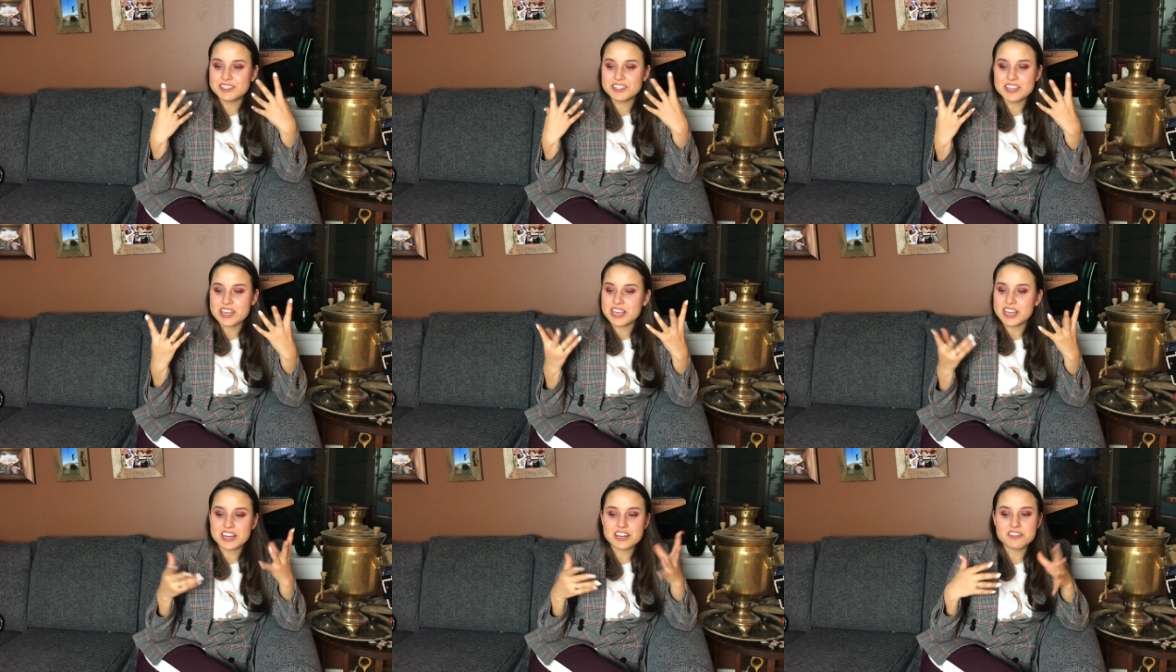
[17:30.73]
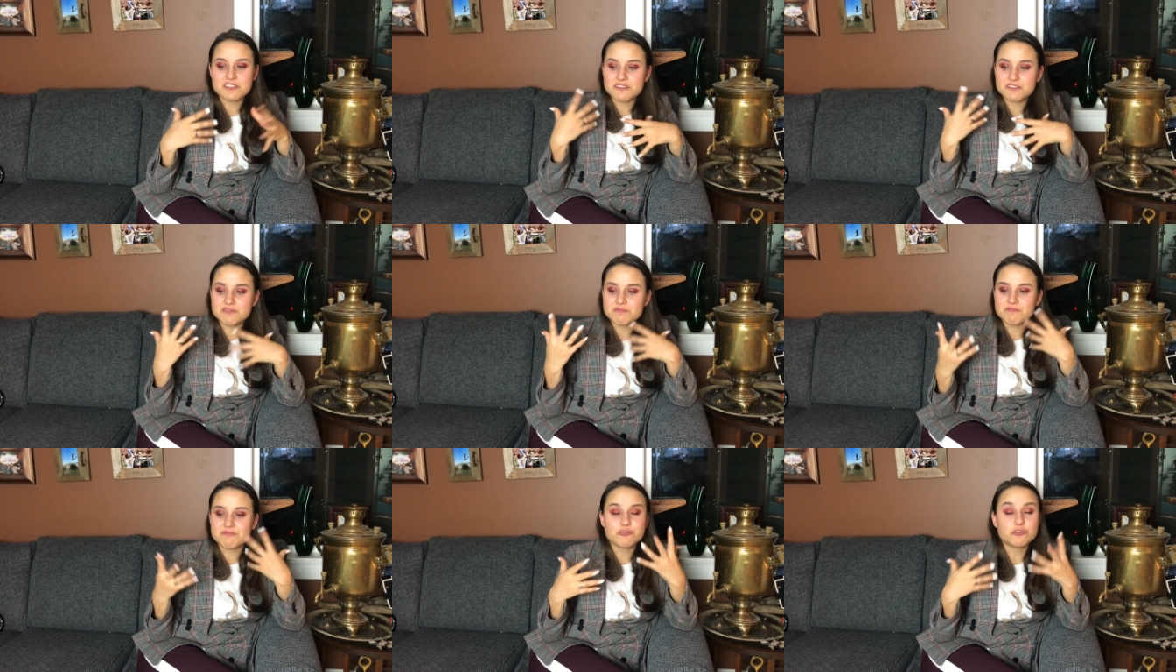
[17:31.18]
that kind of
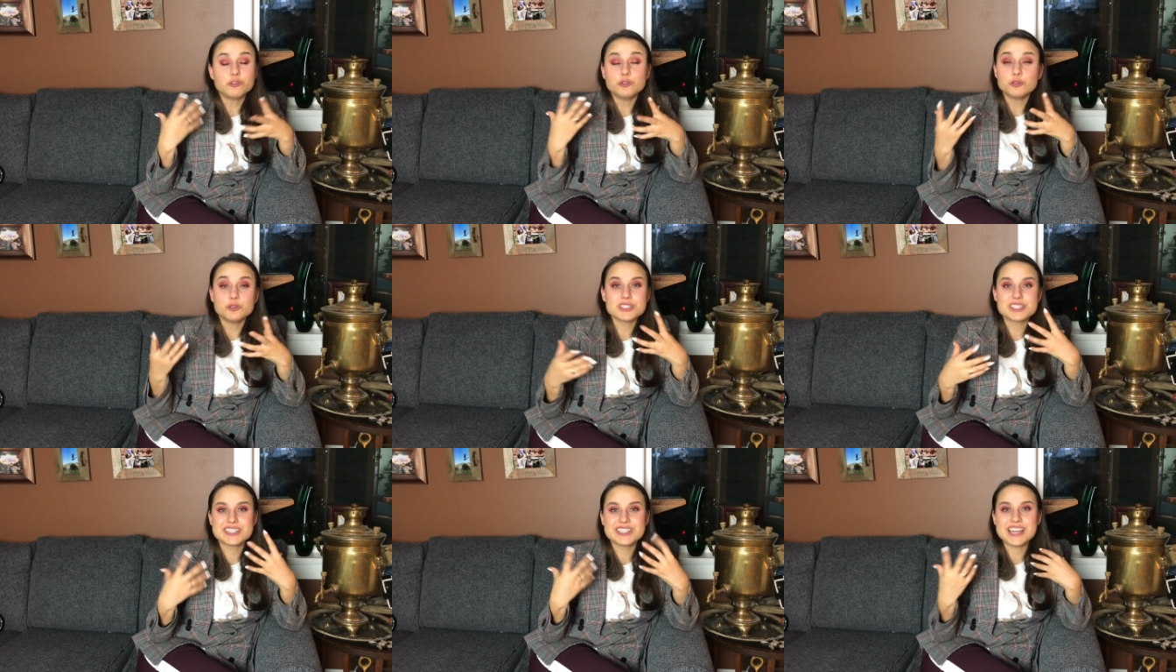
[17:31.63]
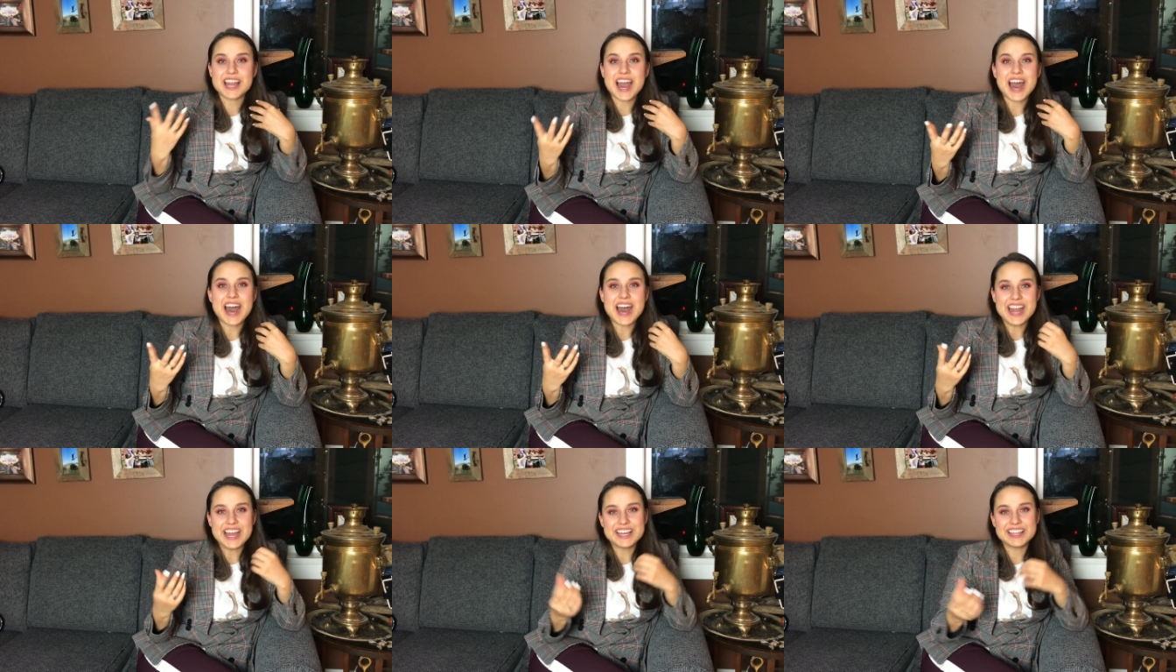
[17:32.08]
fools the
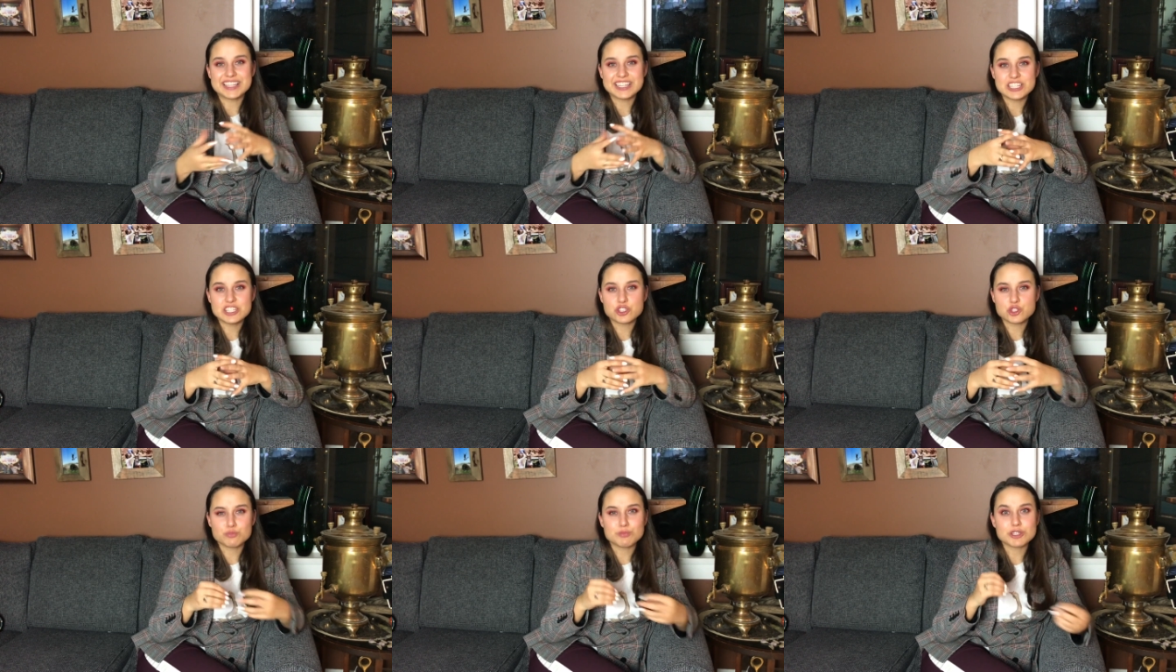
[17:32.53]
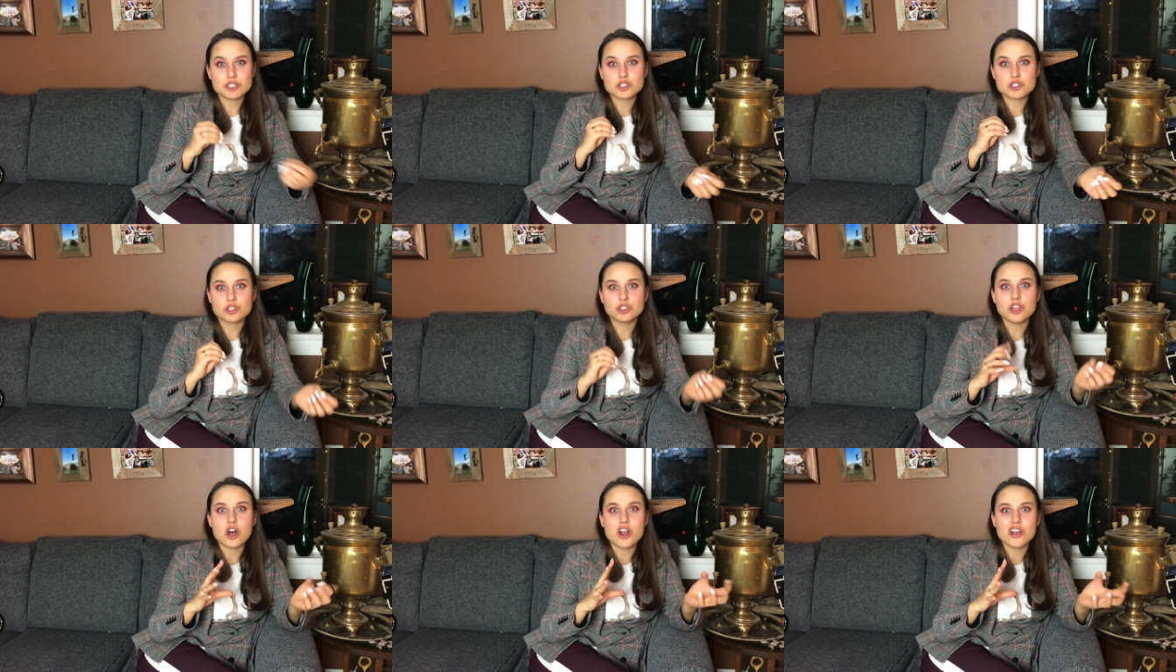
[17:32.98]
eye that it's
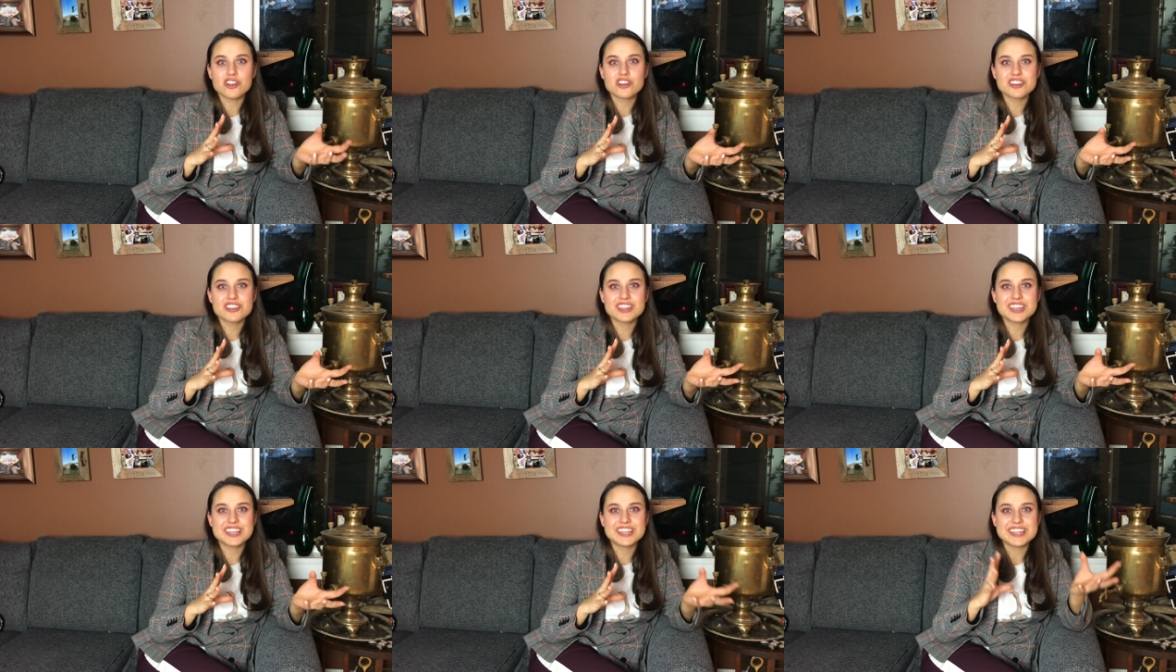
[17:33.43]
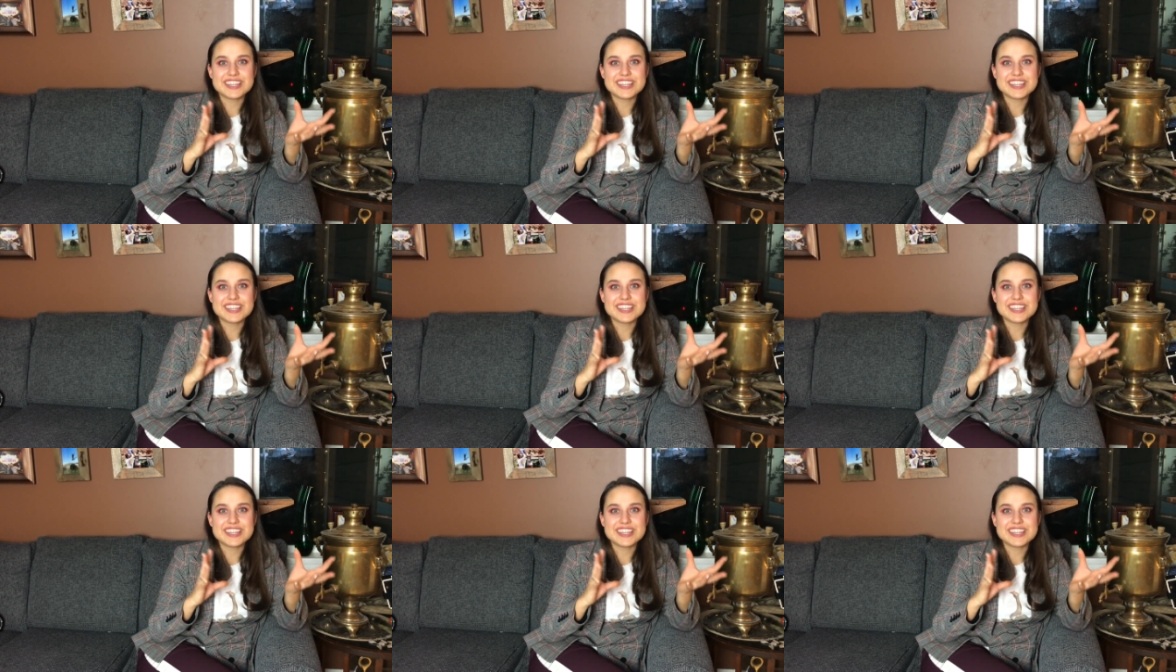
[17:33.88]
much longer than